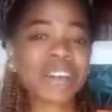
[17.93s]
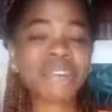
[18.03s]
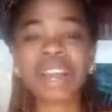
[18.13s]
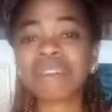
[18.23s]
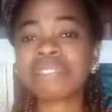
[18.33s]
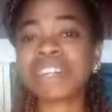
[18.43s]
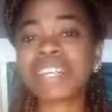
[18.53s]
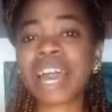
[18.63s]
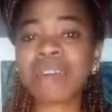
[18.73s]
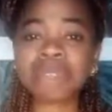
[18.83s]
Welcome to
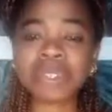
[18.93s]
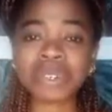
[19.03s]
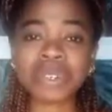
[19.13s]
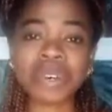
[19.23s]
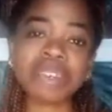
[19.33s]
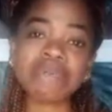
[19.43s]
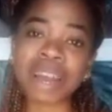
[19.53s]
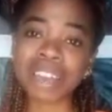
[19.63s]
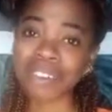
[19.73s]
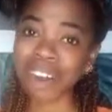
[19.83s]
another episode on
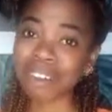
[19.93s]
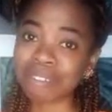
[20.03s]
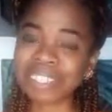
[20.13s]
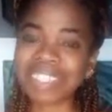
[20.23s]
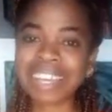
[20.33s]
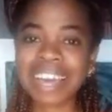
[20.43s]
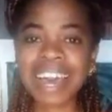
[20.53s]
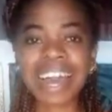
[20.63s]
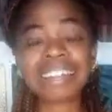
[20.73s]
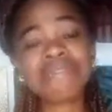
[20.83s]
My Craft.
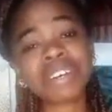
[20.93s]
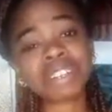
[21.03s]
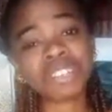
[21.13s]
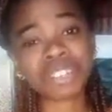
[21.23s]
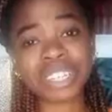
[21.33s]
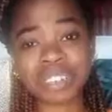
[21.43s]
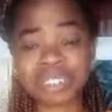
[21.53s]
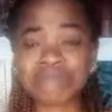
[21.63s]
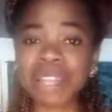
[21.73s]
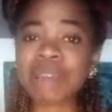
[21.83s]
And if you're just joining
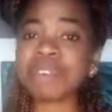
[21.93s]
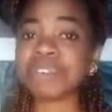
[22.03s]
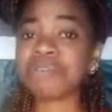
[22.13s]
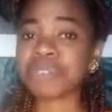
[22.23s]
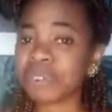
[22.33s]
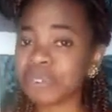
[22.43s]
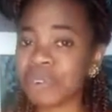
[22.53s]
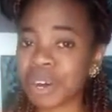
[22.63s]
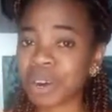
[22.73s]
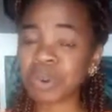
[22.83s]
us, my name is
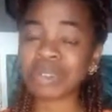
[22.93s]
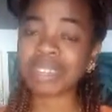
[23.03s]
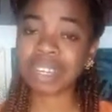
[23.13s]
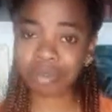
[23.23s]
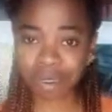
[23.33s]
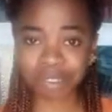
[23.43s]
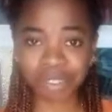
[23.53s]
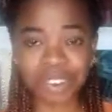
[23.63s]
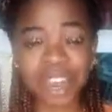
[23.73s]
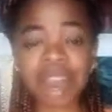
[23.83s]
Ifeoluwa Osaibo.
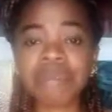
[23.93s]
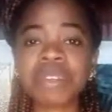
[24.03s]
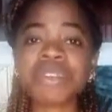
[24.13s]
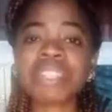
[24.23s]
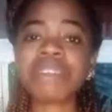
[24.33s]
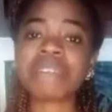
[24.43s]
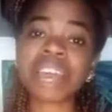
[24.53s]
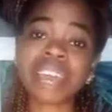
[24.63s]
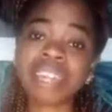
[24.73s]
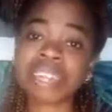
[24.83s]
I'm the creative
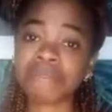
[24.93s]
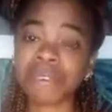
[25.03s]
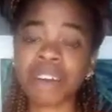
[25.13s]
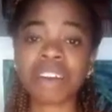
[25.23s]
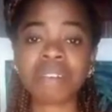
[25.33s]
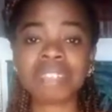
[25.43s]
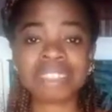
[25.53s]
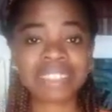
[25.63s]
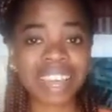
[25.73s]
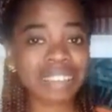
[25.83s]
head at Poker Craft
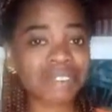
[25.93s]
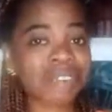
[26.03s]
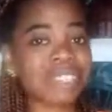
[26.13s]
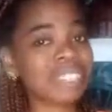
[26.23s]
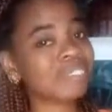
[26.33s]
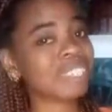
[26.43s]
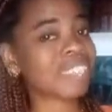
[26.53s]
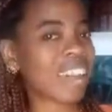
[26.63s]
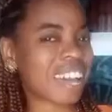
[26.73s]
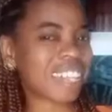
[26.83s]
Design, where we deal with
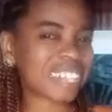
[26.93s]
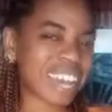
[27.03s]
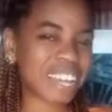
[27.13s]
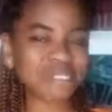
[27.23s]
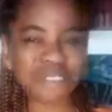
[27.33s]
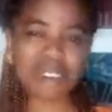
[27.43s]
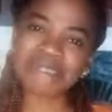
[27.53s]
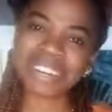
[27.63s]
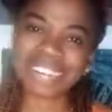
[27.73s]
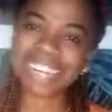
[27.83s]
hand-dyed
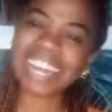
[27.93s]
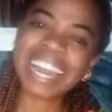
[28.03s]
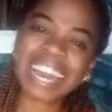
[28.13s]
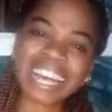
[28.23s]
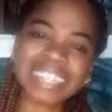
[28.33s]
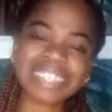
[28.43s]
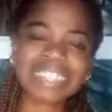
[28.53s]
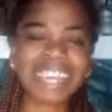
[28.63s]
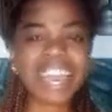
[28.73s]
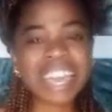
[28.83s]
fabric. And
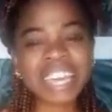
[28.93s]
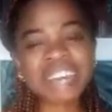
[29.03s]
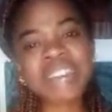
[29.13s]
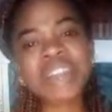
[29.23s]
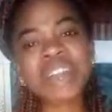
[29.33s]
today